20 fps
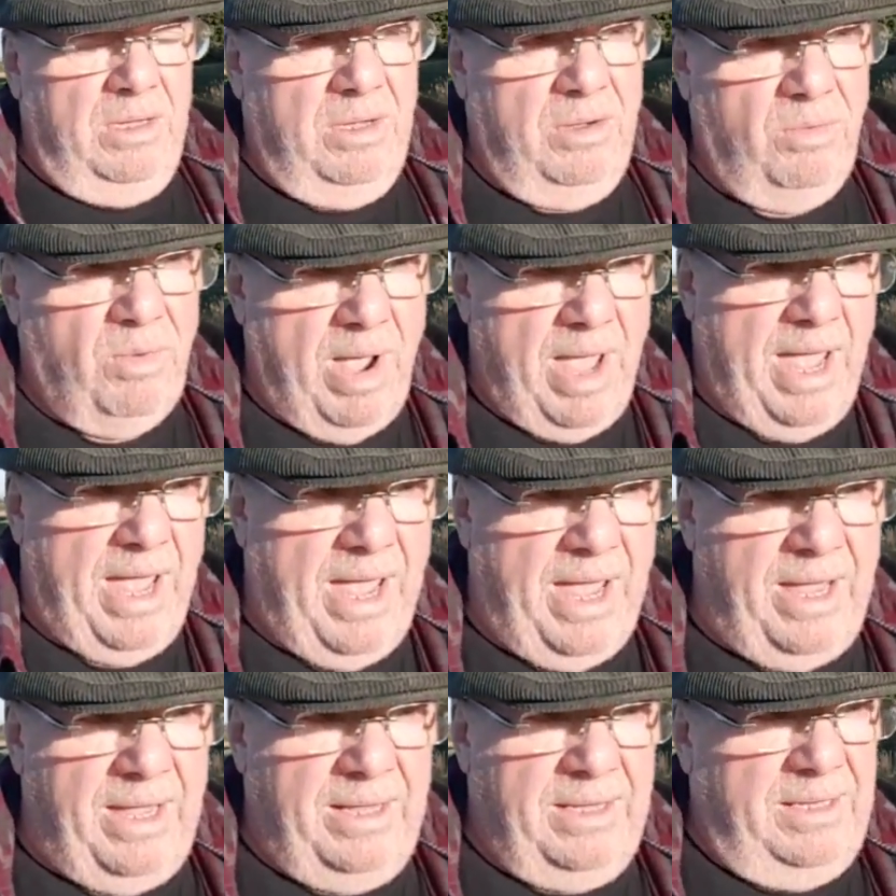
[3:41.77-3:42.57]

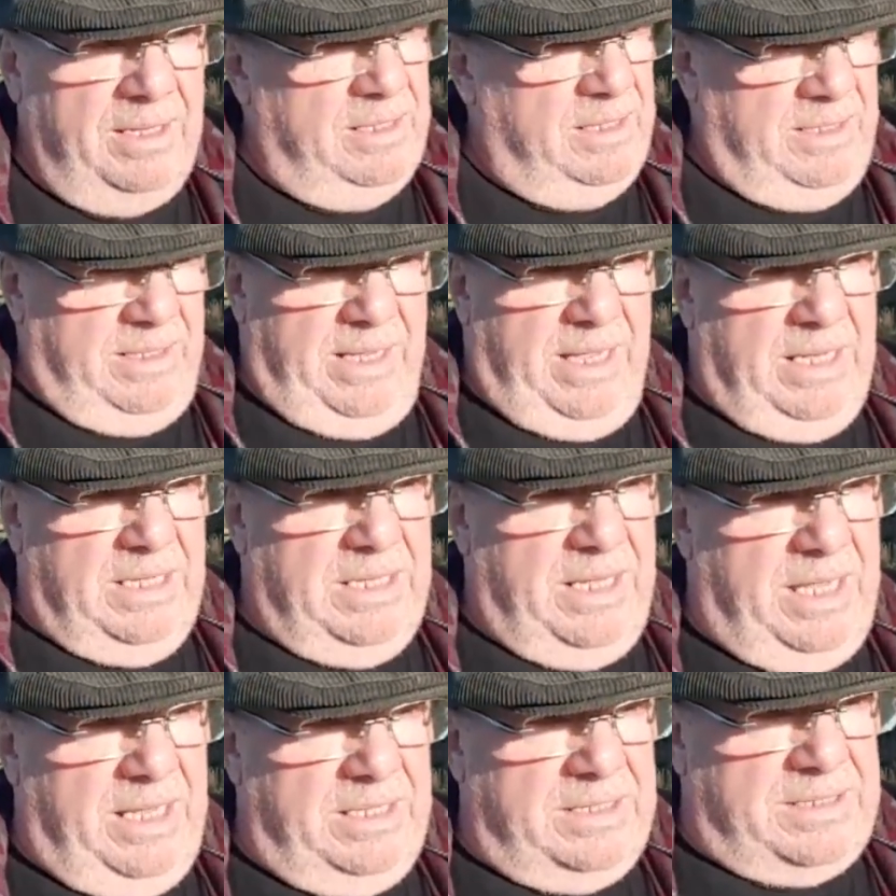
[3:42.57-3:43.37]
where
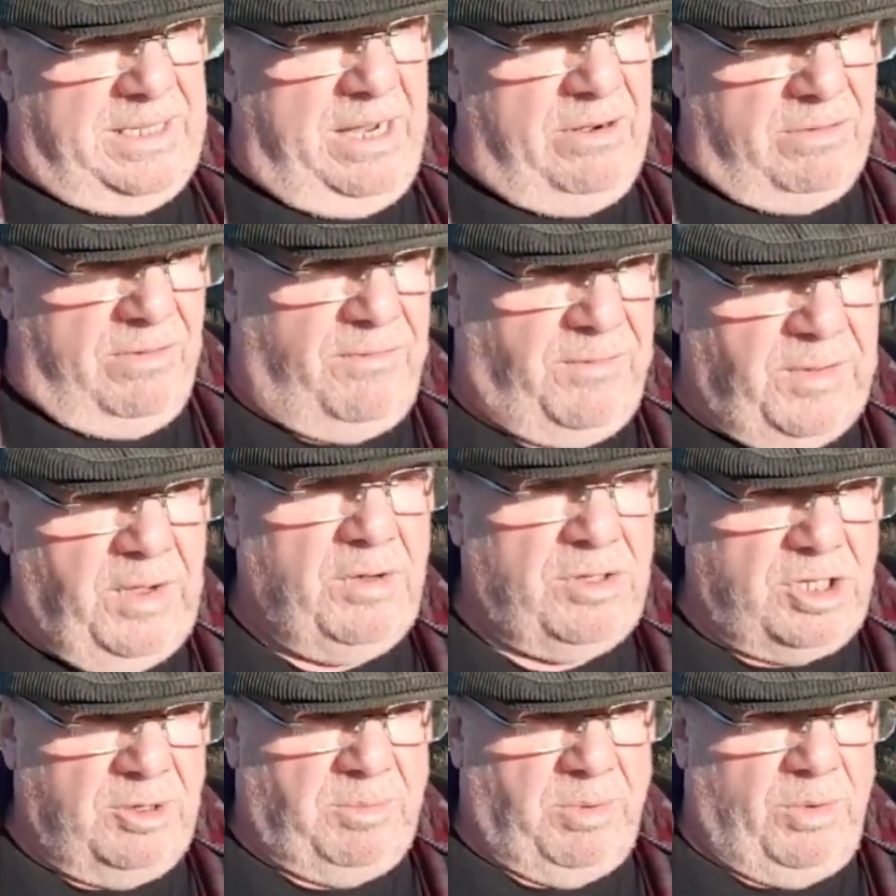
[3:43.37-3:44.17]
it's
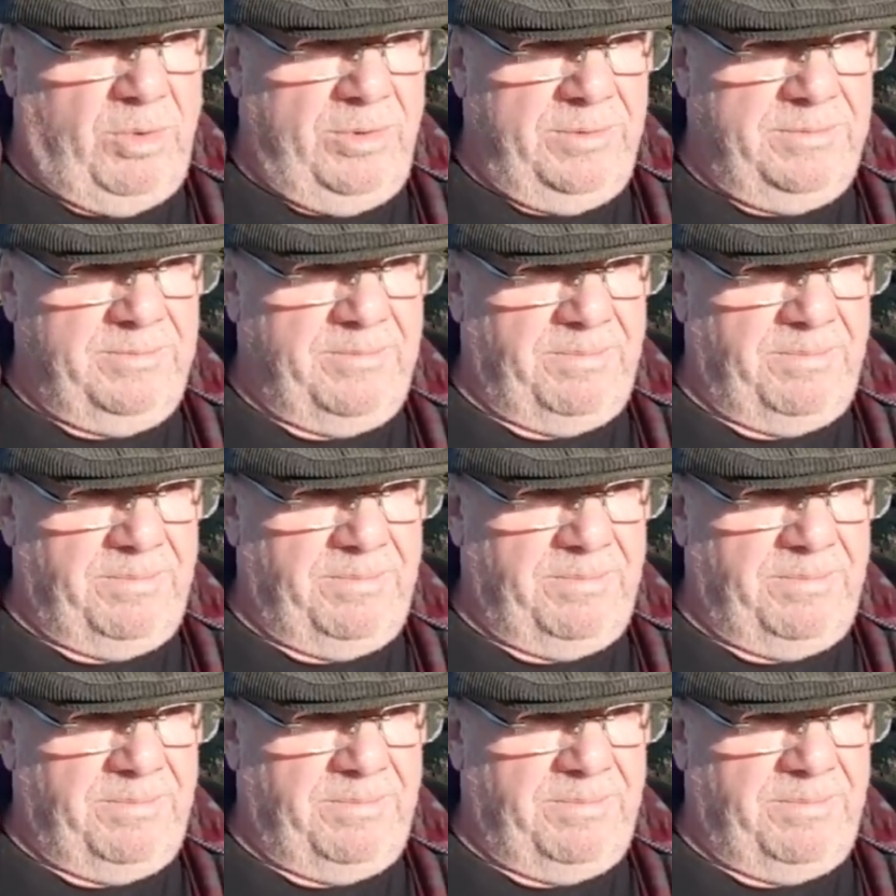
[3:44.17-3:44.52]
irrefutable